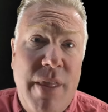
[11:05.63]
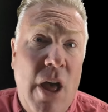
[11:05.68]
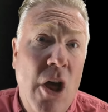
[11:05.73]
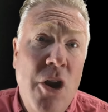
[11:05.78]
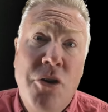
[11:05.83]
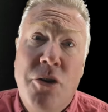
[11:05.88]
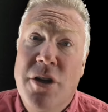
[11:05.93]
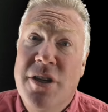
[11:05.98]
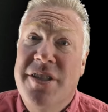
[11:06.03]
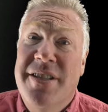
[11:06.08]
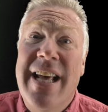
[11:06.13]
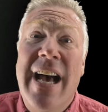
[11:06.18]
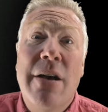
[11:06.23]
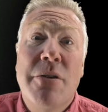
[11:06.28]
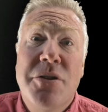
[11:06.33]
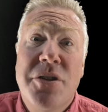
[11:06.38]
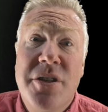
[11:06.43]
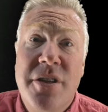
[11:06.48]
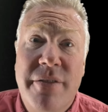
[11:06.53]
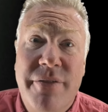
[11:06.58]
hundreds,
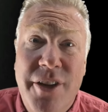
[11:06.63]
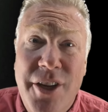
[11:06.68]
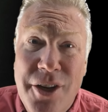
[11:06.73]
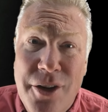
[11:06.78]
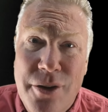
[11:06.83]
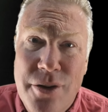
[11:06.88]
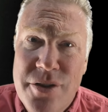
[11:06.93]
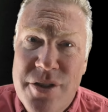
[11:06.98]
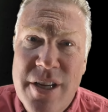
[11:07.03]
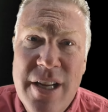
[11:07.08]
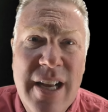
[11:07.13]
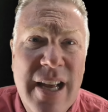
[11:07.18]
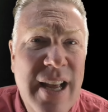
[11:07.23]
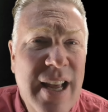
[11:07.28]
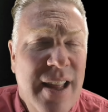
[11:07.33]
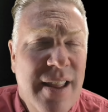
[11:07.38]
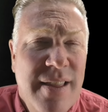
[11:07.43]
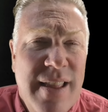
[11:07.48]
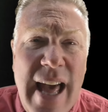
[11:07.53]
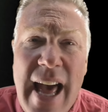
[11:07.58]
thousands of years.
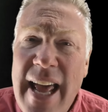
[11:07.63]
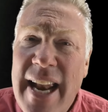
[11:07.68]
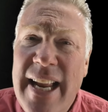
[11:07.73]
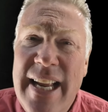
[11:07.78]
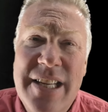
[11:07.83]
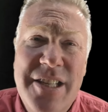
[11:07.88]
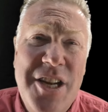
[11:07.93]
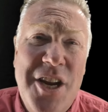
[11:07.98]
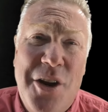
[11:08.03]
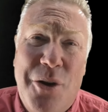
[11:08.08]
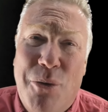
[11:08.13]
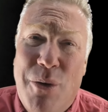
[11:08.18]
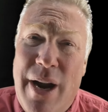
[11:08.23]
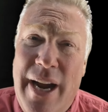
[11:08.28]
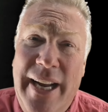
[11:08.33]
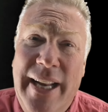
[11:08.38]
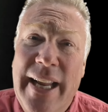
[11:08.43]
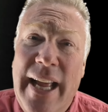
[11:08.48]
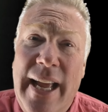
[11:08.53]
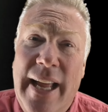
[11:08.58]
That isn't
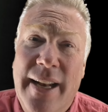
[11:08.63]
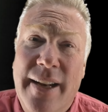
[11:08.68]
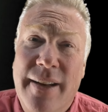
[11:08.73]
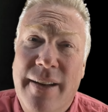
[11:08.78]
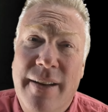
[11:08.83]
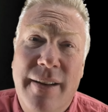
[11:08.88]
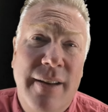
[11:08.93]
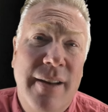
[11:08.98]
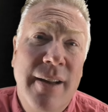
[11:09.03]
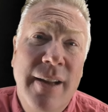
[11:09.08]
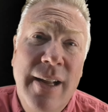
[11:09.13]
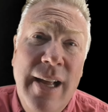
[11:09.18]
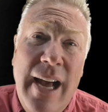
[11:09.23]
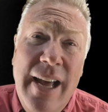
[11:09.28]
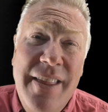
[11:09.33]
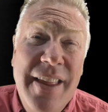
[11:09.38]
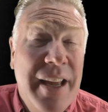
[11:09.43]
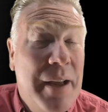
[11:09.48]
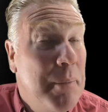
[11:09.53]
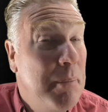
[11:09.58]
right. And I
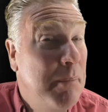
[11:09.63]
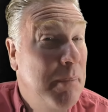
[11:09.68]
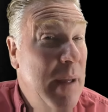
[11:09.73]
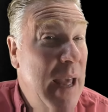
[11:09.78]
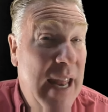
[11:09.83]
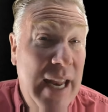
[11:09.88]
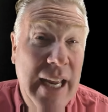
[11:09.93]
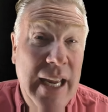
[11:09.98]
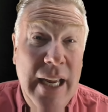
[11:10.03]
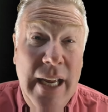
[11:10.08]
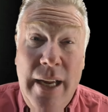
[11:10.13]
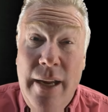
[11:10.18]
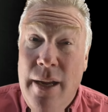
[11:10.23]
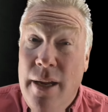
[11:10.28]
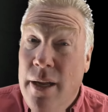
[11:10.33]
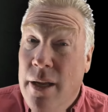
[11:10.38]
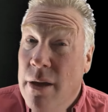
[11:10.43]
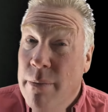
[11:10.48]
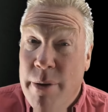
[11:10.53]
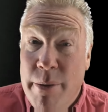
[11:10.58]
think any
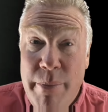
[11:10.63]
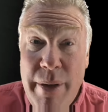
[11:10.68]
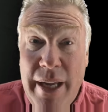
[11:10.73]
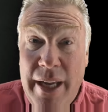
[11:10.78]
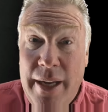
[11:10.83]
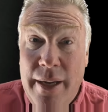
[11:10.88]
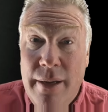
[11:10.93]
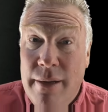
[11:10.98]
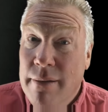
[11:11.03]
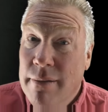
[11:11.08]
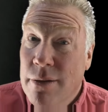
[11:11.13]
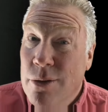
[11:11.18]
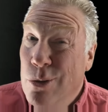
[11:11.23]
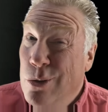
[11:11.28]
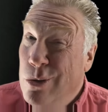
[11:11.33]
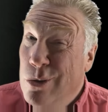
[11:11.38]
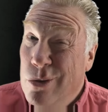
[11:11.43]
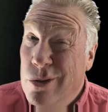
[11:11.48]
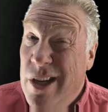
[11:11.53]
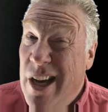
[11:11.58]
human being
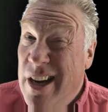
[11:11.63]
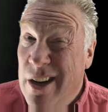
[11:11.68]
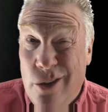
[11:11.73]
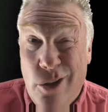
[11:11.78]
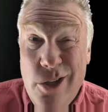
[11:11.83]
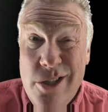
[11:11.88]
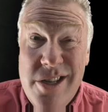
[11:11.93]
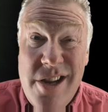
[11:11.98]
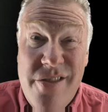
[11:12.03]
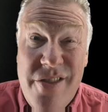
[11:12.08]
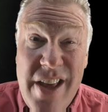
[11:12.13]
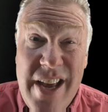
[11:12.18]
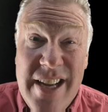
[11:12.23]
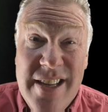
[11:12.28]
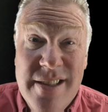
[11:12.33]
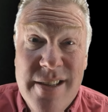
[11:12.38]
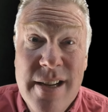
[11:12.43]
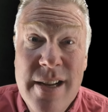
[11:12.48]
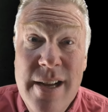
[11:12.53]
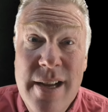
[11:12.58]
who kind of looks at
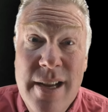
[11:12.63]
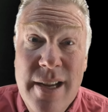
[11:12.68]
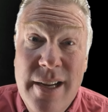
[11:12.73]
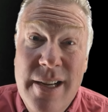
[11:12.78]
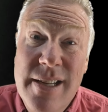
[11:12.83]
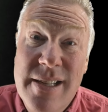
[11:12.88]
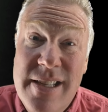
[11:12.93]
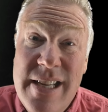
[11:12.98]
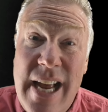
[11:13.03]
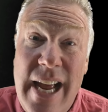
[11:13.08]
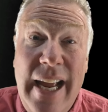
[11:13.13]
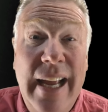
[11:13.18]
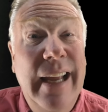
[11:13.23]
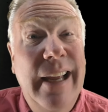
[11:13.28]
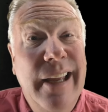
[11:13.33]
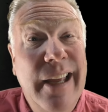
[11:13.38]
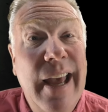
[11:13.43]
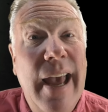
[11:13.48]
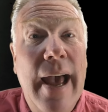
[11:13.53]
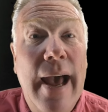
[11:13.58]
things can say,
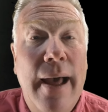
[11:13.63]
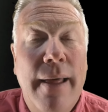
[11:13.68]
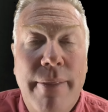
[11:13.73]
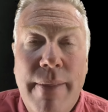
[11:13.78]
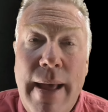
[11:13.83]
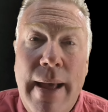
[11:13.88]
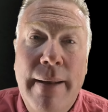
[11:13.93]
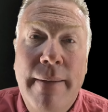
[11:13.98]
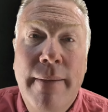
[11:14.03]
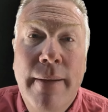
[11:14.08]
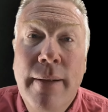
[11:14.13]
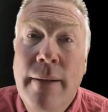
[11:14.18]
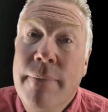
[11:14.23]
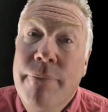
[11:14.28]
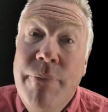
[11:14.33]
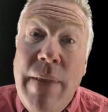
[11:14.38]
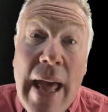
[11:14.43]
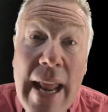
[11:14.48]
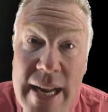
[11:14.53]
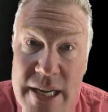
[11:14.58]
yeah, that
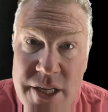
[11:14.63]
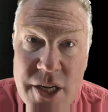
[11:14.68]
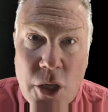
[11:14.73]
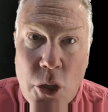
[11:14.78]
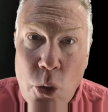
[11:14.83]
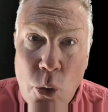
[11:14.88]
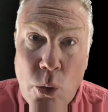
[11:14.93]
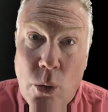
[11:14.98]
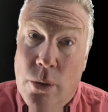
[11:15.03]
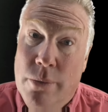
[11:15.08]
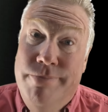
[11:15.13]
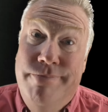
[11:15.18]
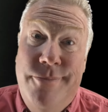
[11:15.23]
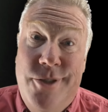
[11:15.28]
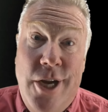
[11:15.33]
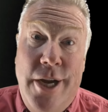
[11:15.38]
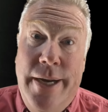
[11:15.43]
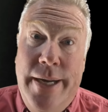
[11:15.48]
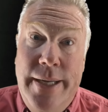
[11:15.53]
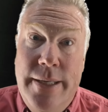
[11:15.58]
that isn't cool,
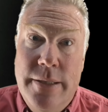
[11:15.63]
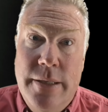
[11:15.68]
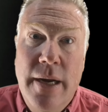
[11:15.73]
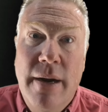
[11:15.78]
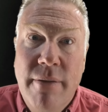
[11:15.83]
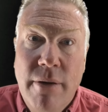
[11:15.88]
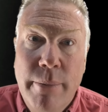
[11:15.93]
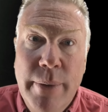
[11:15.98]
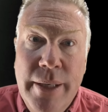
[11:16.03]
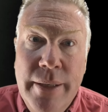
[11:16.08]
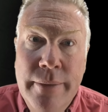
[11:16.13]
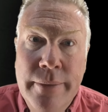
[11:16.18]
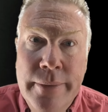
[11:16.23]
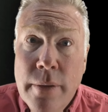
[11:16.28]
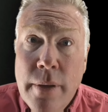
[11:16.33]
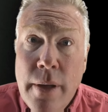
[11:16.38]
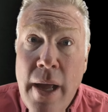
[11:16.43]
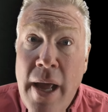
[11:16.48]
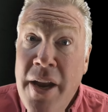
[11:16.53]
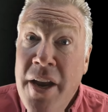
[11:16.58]
Chinese government.
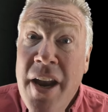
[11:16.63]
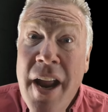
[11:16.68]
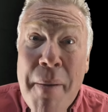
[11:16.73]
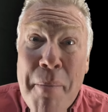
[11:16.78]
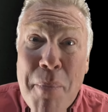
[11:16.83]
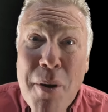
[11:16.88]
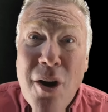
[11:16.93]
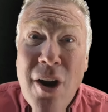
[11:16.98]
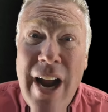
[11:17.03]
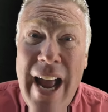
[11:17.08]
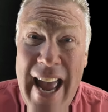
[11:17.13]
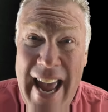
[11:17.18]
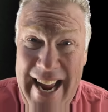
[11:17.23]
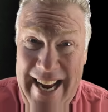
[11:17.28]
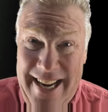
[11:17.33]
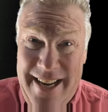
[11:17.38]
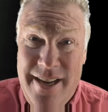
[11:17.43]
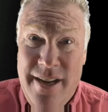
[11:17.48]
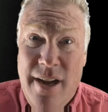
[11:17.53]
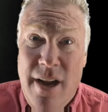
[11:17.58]
And number
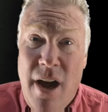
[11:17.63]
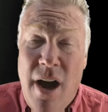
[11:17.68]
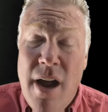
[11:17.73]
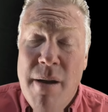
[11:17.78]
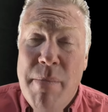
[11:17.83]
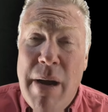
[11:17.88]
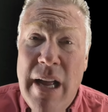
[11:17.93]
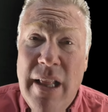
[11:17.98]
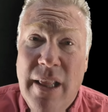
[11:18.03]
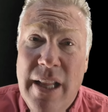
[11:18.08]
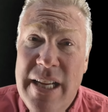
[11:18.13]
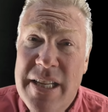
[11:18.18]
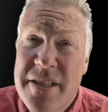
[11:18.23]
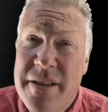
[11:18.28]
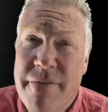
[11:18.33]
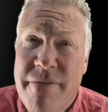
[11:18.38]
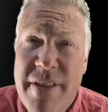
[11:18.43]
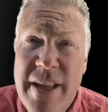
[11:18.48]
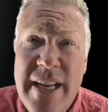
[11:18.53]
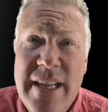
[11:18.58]
eight on my list
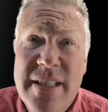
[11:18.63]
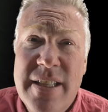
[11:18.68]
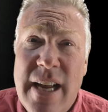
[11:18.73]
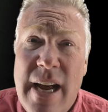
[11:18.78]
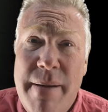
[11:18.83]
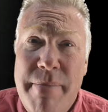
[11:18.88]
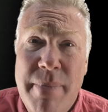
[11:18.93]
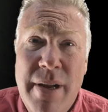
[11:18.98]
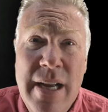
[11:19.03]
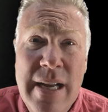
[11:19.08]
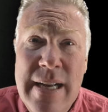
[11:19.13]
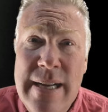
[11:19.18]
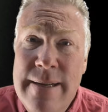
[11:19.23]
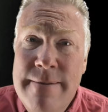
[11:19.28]
of things I'm